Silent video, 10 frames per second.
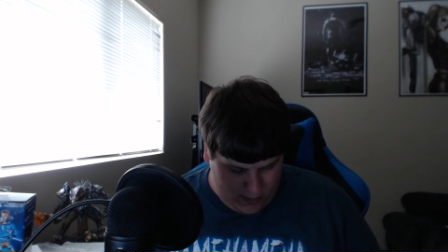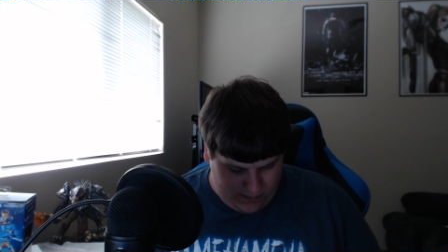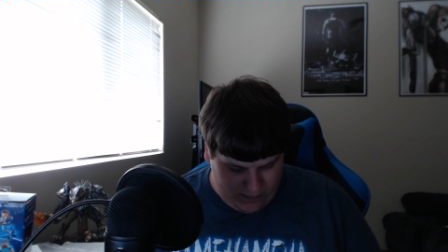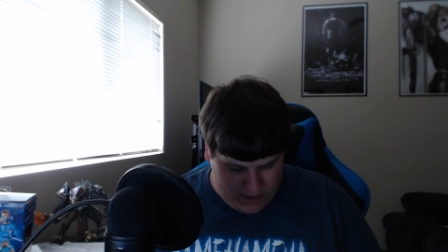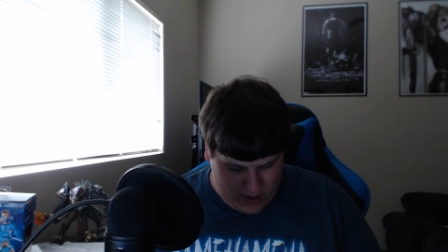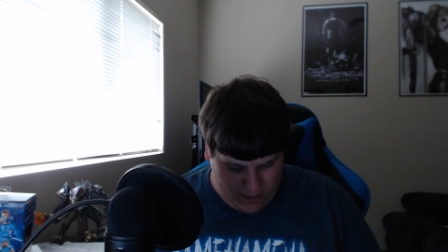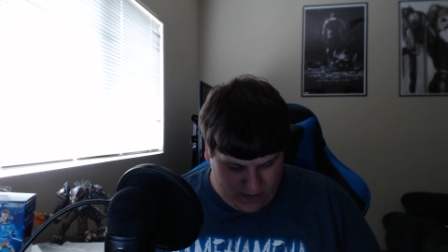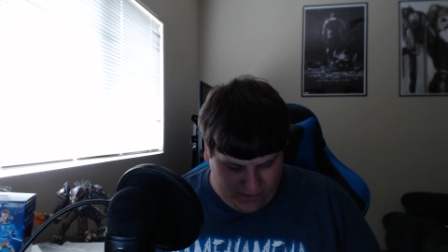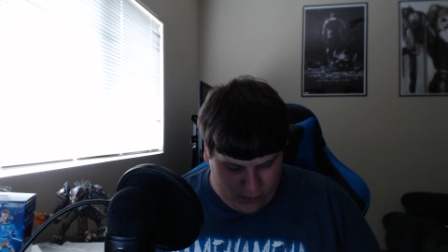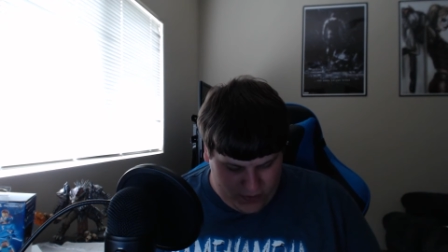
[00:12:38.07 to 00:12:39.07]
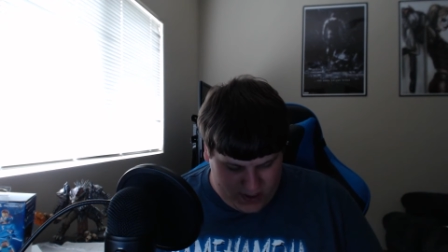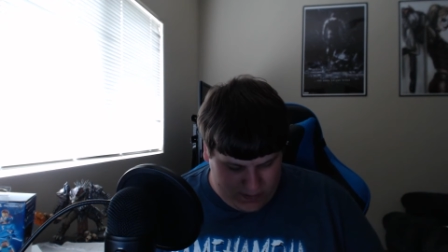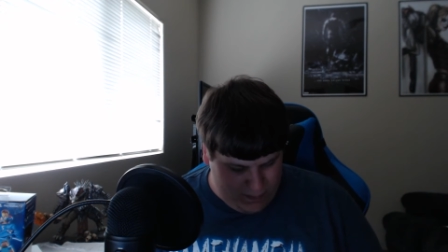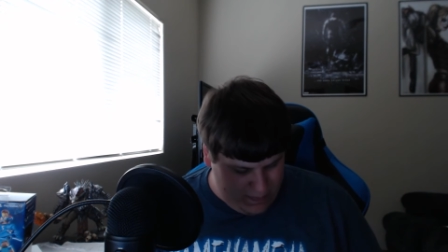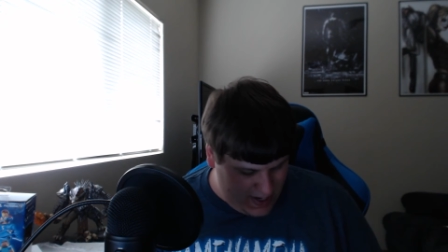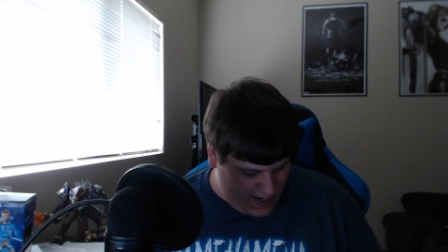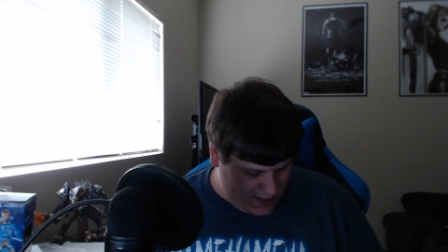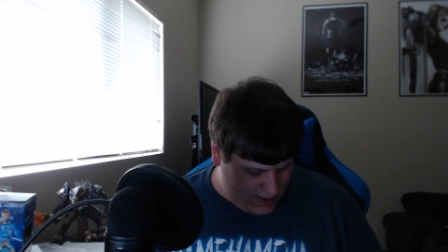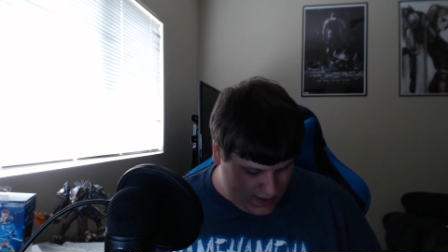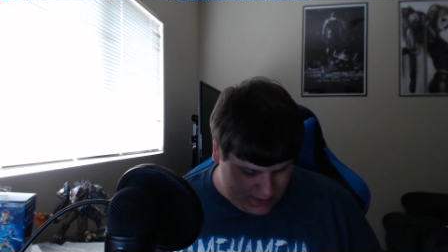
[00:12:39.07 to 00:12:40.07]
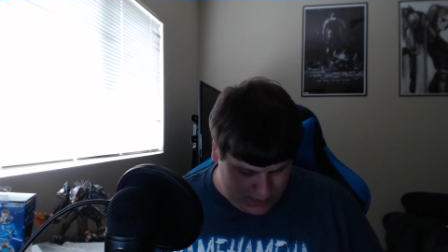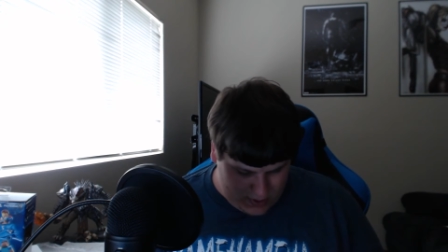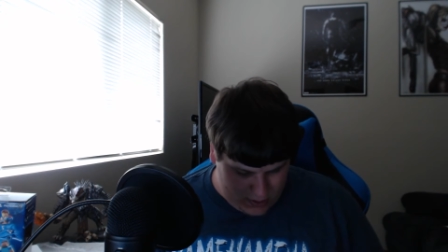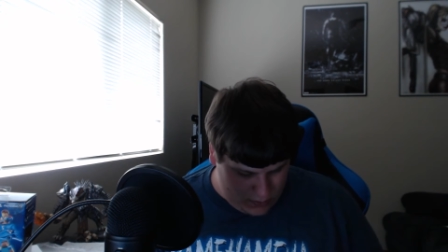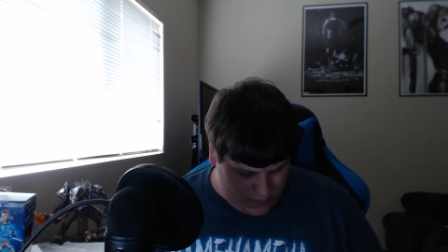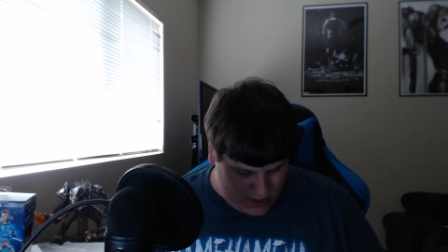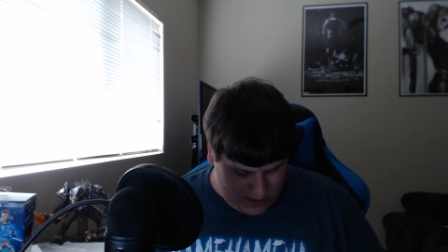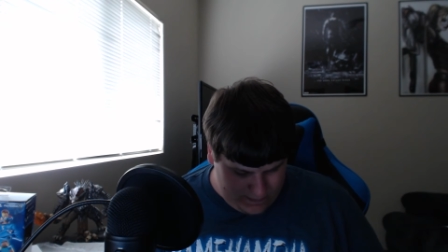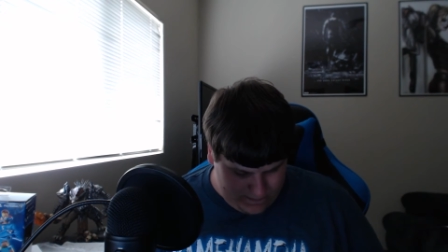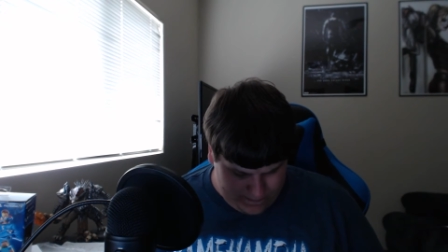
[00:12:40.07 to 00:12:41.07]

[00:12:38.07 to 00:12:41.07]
From there, I'm going to fold this back up a little bit.